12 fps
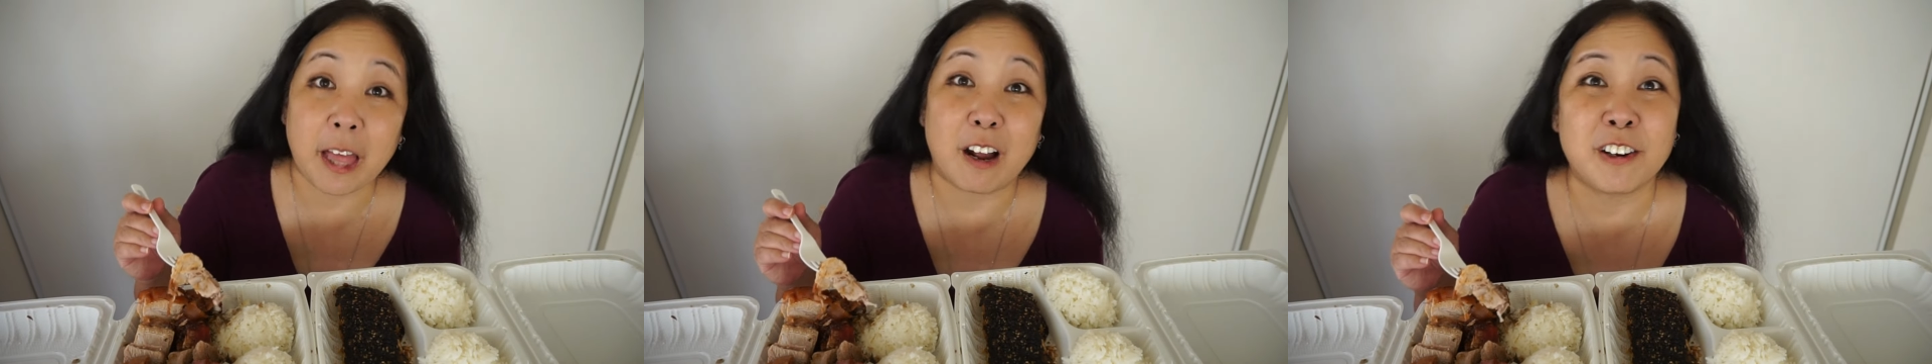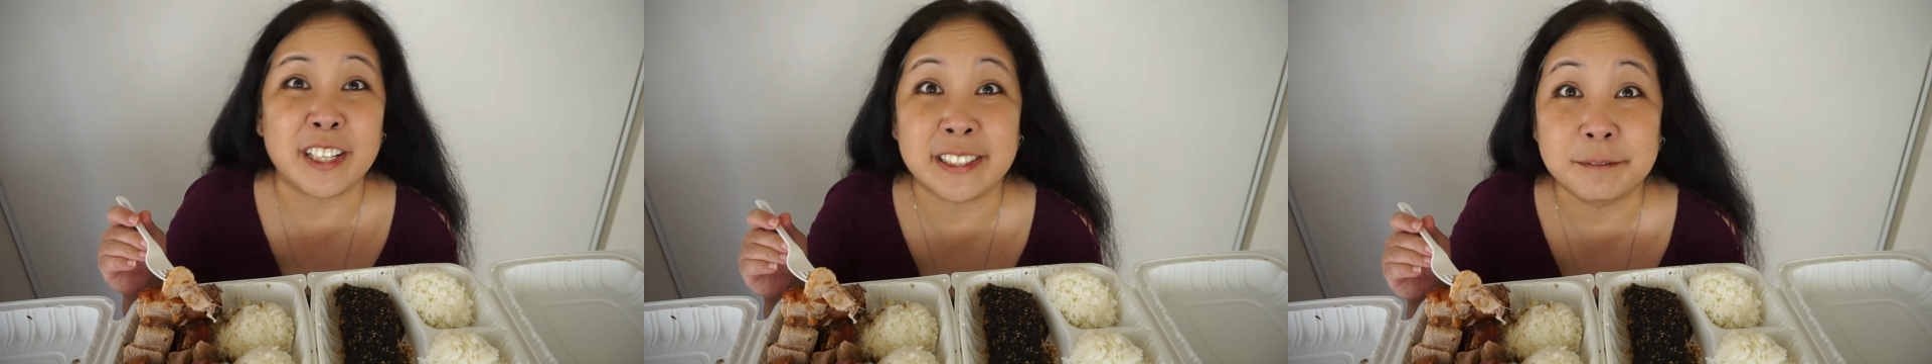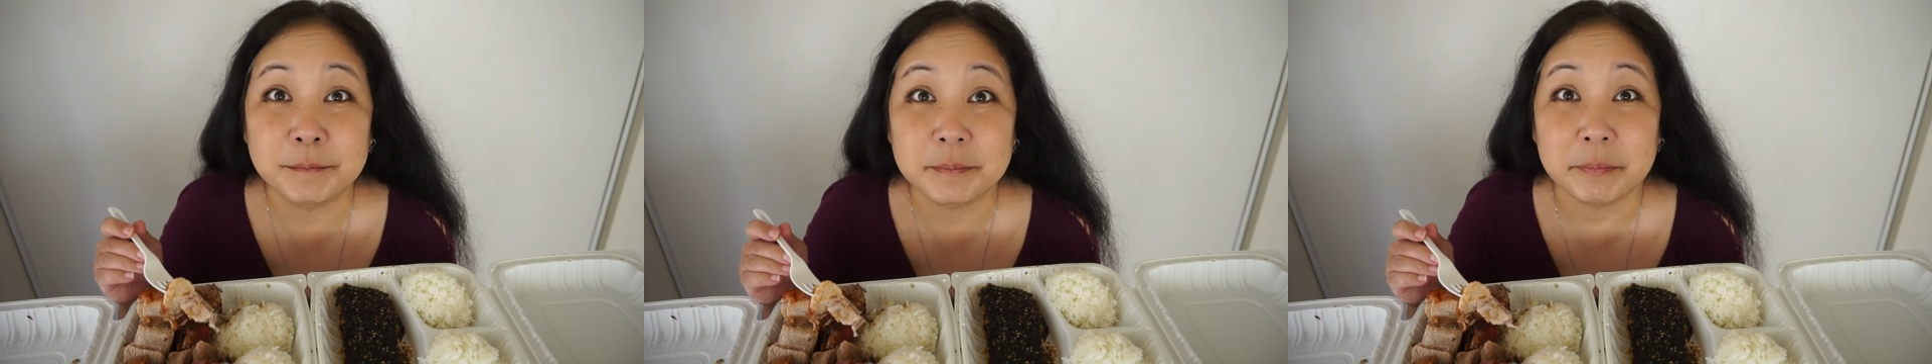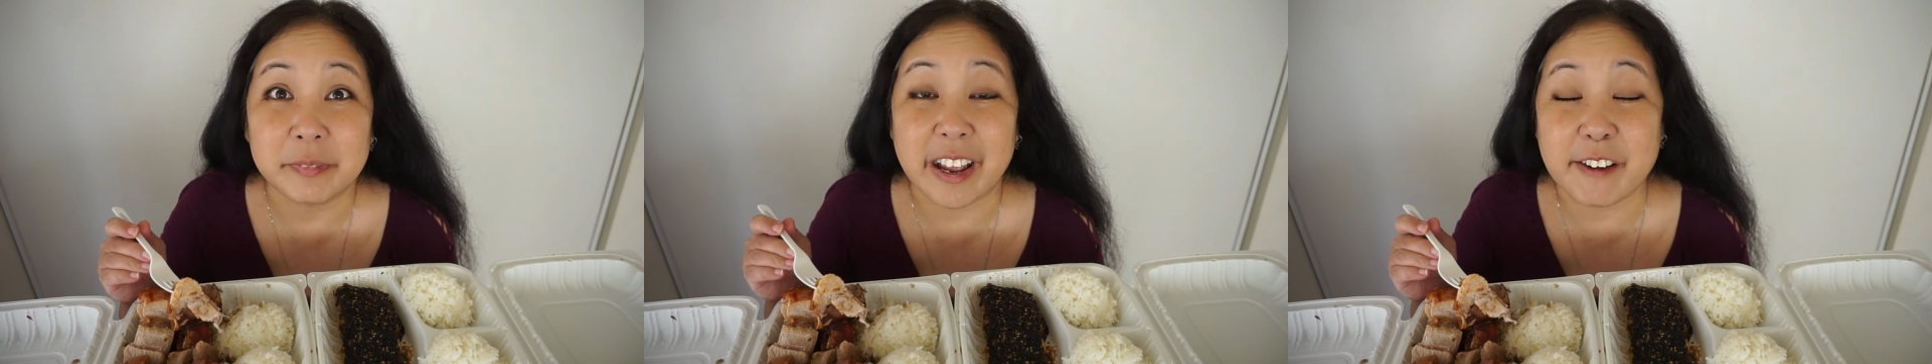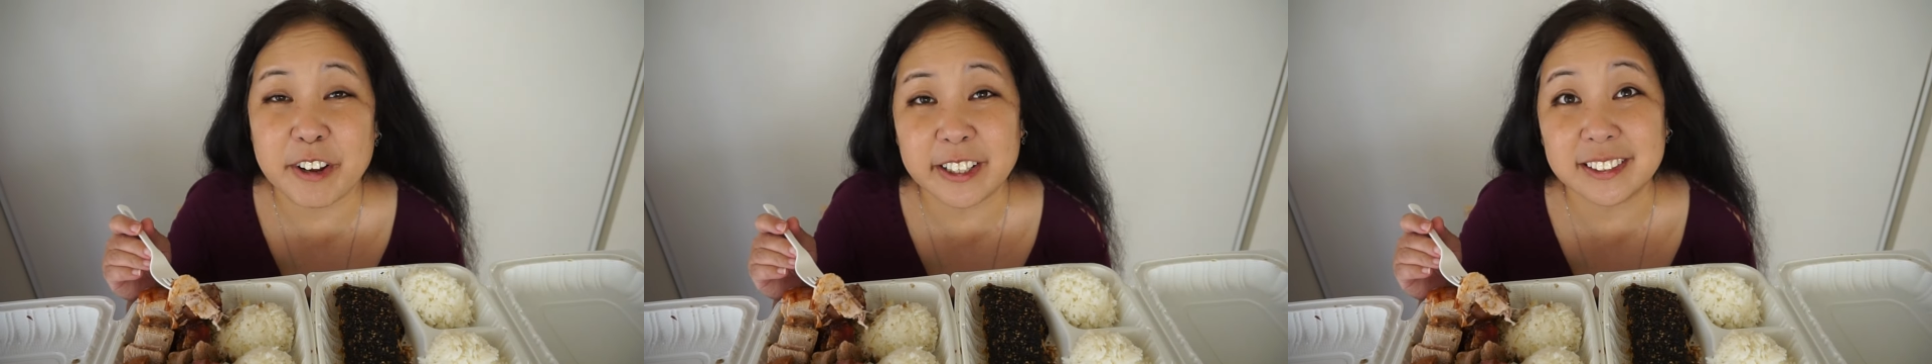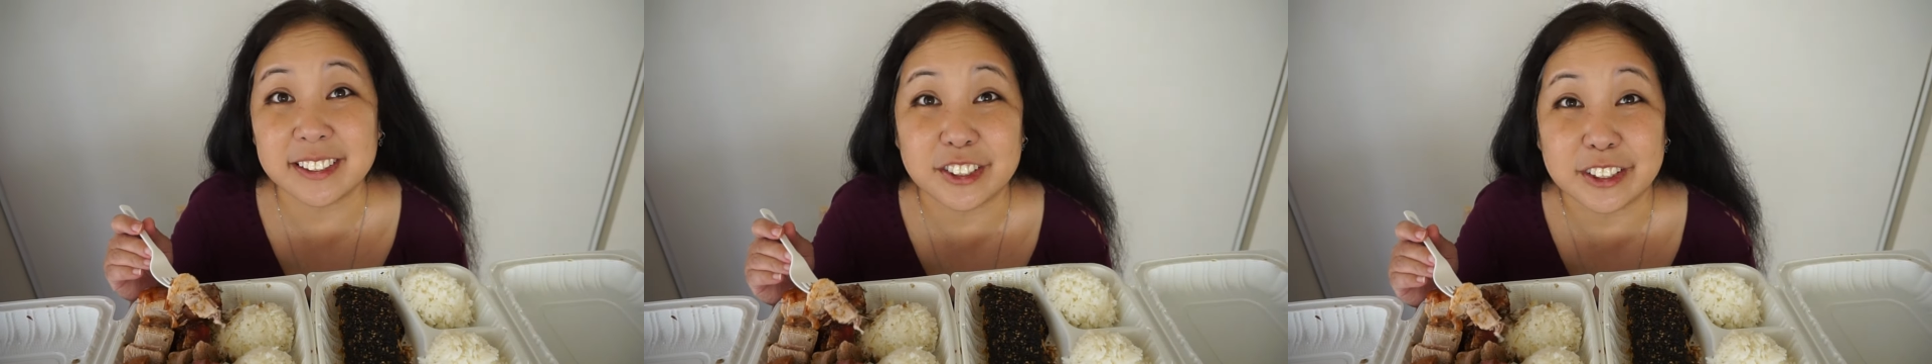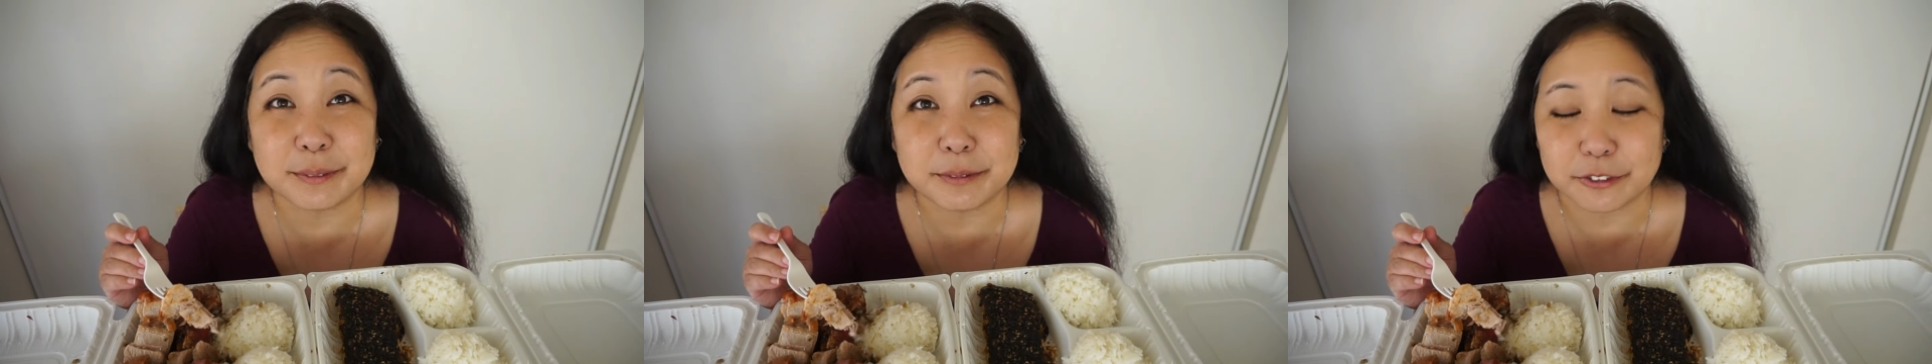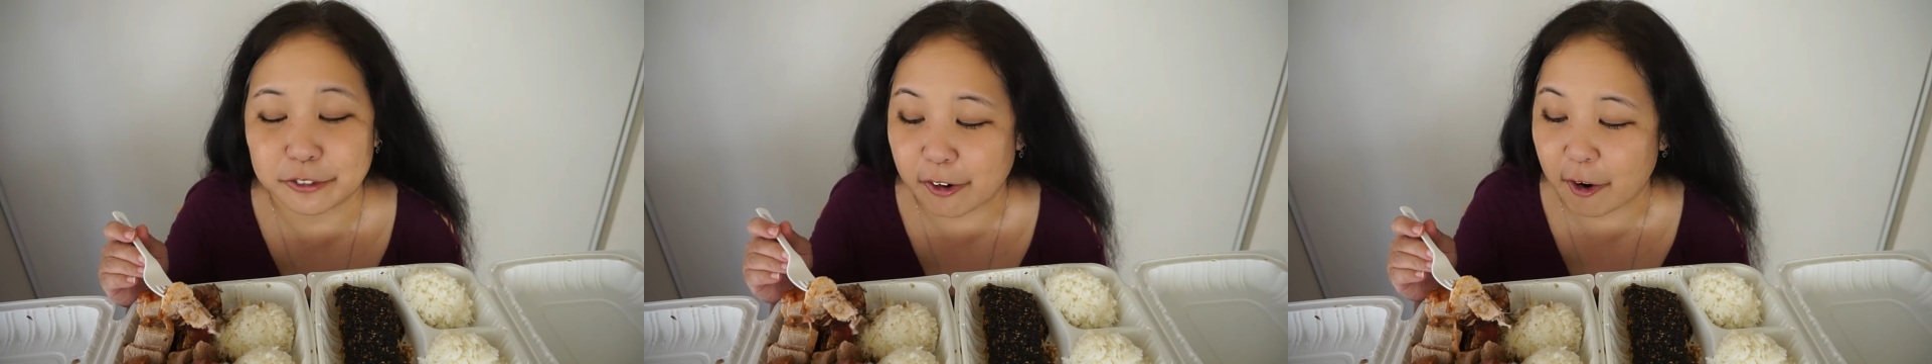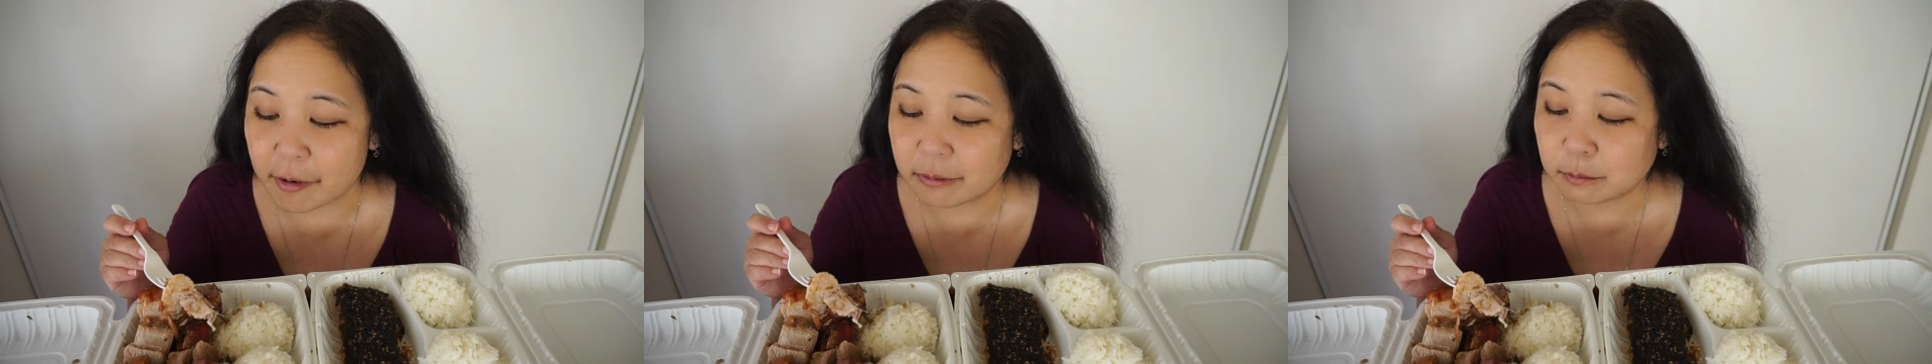Okay, I've had lechon before,